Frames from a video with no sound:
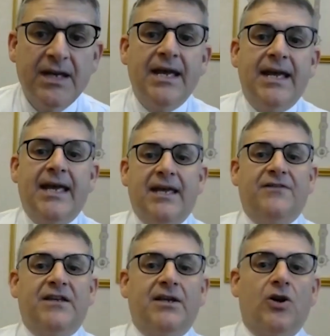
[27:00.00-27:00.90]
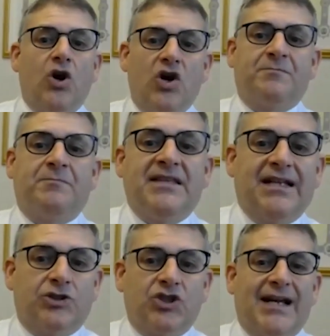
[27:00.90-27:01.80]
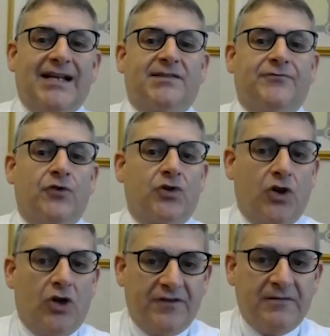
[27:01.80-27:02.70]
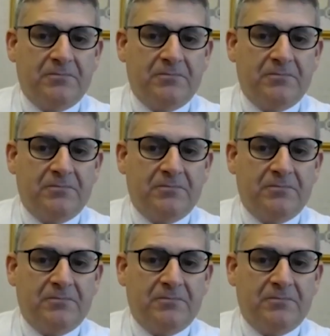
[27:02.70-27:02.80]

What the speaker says: having a hospital just for COVID